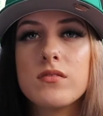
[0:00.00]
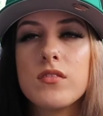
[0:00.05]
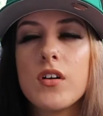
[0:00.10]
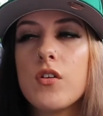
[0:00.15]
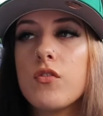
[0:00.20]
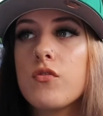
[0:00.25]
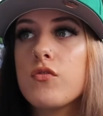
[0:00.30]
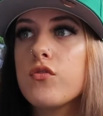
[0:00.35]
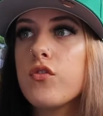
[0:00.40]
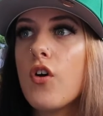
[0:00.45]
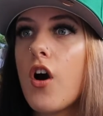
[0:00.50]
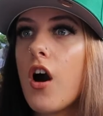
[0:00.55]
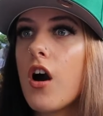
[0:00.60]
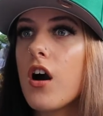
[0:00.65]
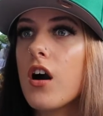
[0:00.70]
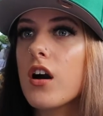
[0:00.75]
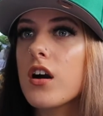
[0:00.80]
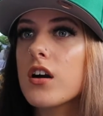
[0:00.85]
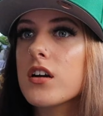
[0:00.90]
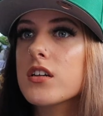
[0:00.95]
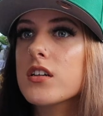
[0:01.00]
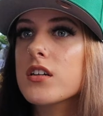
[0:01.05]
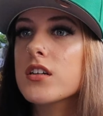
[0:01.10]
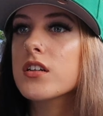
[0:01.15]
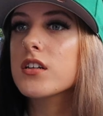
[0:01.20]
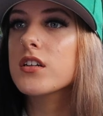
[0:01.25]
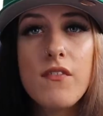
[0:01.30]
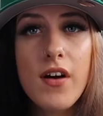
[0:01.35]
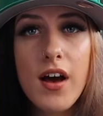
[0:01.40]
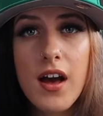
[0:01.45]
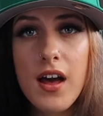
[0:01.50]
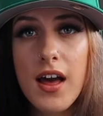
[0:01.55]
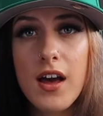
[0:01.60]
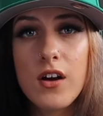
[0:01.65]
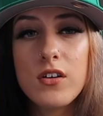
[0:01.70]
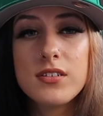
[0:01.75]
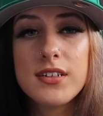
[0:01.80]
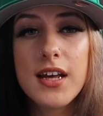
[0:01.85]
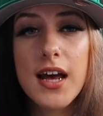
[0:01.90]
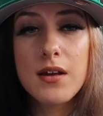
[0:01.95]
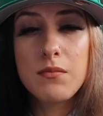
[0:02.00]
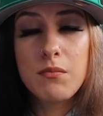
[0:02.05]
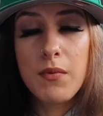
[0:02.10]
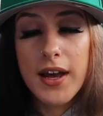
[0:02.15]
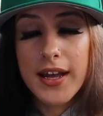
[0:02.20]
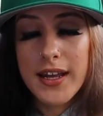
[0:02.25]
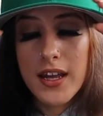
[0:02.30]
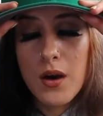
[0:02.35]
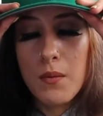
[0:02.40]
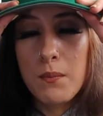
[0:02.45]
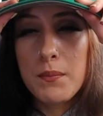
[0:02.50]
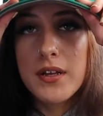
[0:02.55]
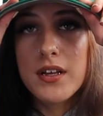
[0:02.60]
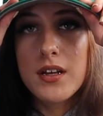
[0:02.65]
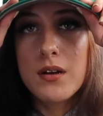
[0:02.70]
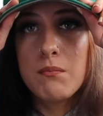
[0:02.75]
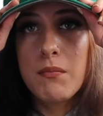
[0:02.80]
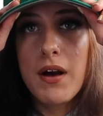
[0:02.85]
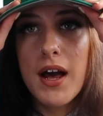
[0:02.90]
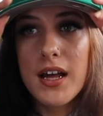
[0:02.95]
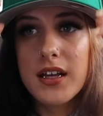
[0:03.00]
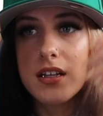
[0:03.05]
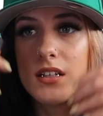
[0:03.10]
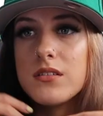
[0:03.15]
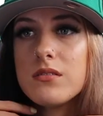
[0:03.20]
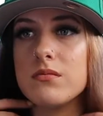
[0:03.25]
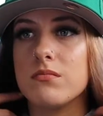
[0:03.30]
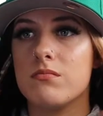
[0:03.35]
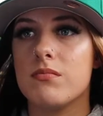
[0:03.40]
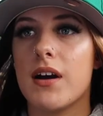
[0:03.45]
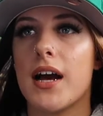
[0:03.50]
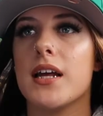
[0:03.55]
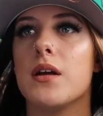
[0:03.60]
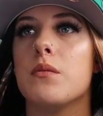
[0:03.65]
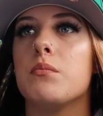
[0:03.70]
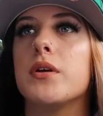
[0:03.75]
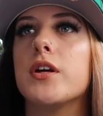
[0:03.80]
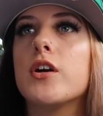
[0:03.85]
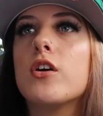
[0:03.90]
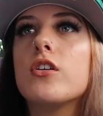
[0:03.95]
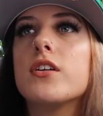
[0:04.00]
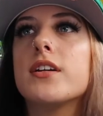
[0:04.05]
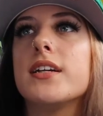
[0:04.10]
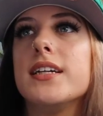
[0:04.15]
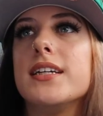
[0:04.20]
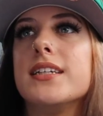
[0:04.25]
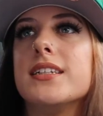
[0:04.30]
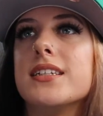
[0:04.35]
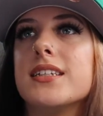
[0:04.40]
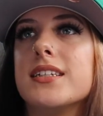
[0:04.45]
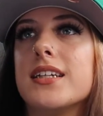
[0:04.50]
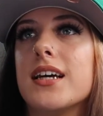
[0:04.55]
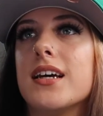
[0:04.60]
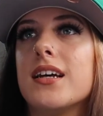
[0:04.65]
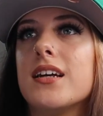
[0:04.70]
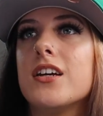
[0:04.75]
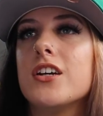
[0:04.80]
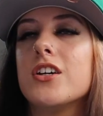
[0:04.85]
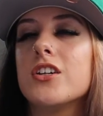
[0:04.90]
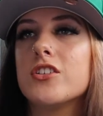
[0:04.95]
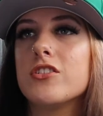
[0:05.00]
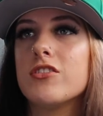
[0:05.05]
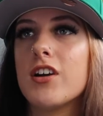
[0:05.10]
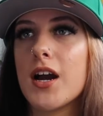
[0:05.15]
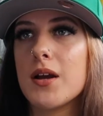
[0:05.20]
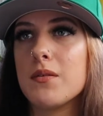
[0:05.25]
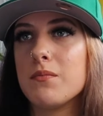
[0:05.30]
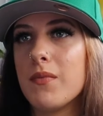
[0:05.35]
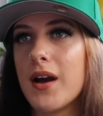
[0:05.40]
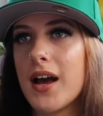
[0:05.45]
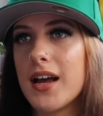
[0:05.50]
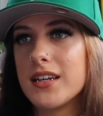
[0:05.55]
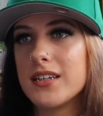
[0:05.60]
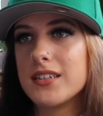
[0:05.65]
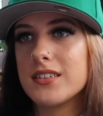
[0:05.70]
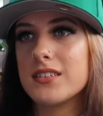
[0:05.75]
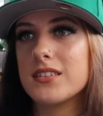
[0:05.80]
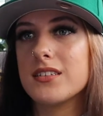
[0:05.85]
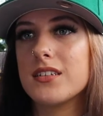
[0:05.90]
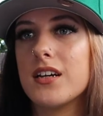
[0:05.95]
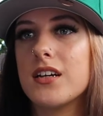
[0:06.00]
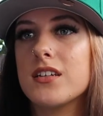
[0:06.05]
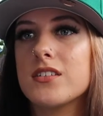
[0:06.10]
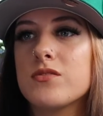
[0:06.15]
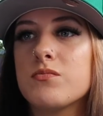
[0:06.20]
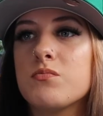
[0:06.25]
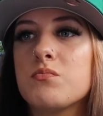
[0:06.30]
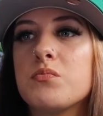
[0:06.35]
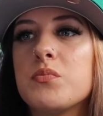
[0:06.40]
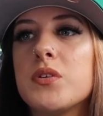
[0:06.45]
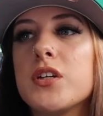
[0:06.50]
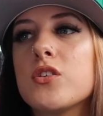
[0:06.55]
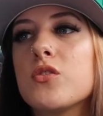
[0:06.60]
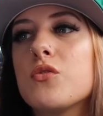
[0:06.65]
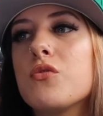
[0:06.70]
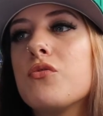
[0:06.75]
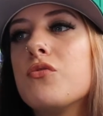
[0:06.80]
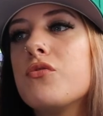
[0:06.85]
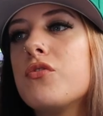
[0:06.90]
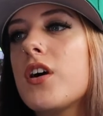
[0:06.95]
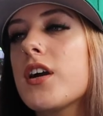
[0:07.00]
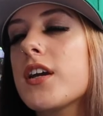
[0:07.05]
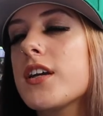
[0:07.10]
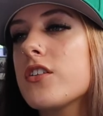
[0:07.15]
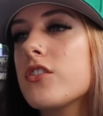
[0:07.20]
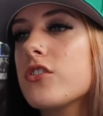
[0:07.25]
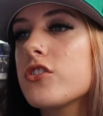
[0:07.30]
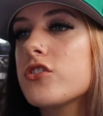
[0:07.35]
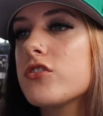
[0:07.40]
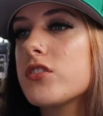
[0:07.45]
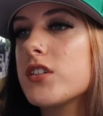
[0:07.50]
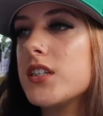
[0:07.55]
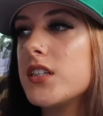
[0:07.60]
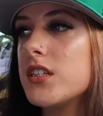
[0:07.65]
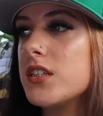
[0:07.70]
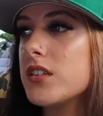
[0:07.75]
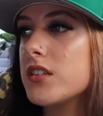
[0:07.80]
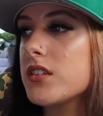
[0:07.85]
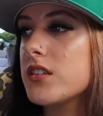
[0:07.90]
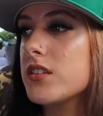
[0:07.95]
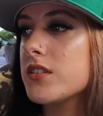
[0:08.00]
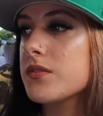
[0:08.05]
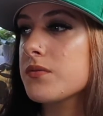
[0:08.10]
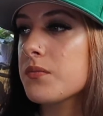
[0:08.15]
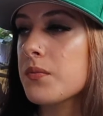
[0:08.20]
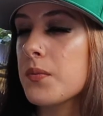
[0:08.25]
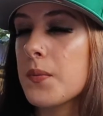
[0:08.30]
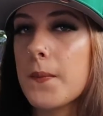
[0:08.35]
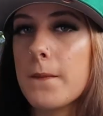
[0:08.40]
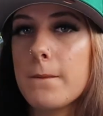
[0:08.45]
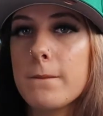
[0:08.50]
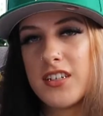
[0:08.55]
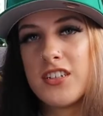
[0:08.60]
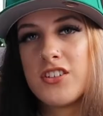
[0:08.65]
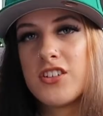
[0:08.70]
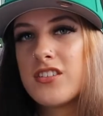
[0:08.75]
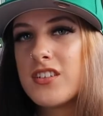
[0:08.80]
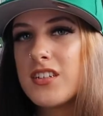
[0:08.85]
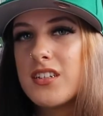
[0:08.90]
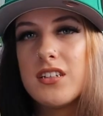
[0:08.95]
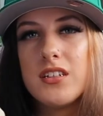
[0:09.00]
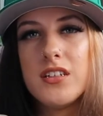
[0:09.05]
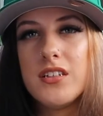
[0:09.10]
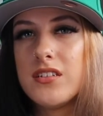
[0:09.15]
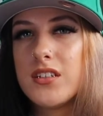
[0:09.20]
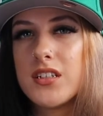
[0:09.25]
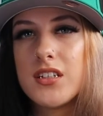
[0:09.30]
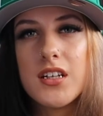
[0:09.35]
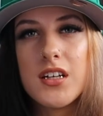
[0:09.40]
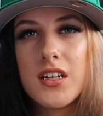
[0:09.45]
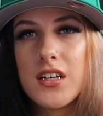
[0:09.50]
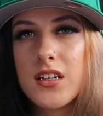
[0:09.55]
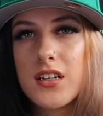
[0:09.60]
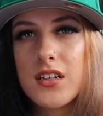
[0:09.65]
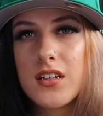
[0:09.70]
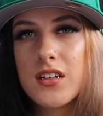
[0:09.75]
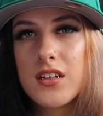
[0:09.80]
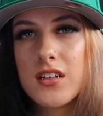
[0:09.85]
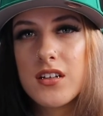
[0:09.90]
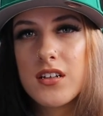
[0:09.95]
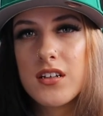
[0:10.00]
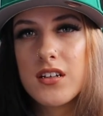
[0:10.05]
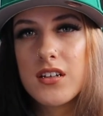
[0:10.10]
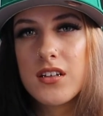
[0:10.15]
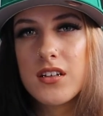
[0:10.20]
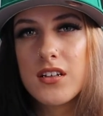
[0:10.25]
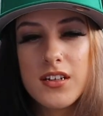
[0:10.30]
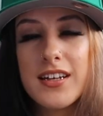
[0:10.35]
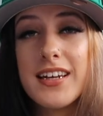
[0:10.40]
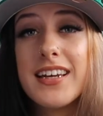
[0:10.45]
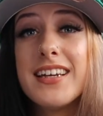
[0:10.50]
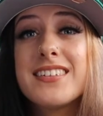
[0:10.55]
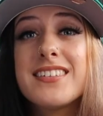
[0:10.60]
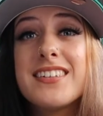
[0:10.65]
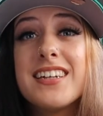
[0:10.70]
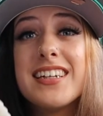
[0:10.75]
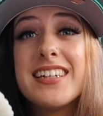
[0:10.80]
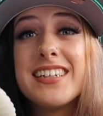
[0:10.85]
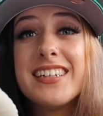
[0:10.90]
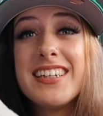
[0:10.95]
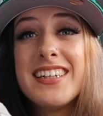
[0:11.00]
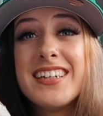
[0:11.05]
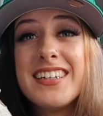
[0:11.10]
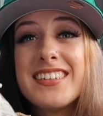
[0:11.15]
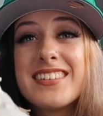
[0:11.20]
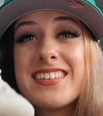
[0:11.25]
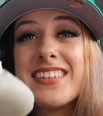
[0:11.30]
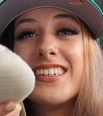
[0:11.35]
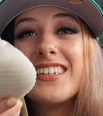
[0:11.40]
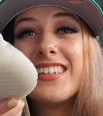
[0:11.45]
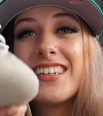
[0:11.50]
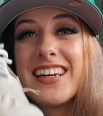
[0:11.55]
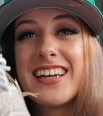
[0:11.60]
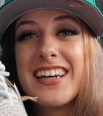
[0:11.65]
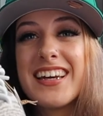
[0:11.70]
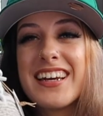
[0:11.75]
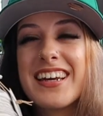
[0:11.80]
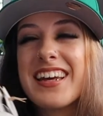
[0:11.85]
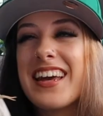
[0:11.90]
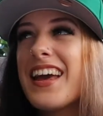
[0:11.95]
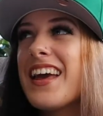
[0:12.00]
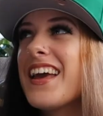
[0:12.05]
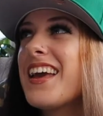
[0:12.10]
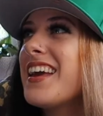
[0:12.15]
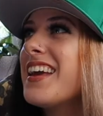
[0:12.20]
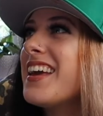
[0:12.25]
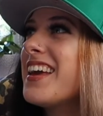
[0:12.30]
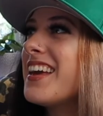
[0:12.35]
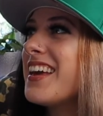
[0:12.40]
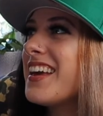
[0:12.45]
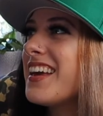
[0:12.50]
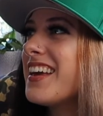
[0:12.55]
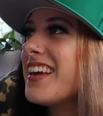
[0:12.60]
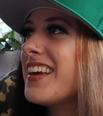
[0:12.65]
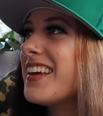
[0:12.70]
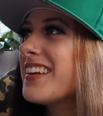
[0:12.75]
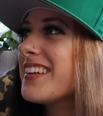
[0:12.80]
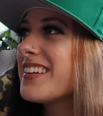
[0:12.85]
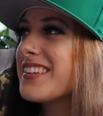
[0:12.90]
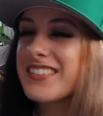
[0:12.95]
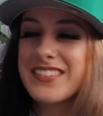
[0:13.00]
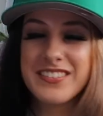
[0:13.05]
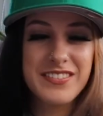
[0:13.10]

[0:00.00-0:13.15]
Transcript: Oh fuck. Whatever else I might appear on the internet. Right, mate. Speaking fucking Australian. It's just an easy kick. It's a Yeezy kick. Hey.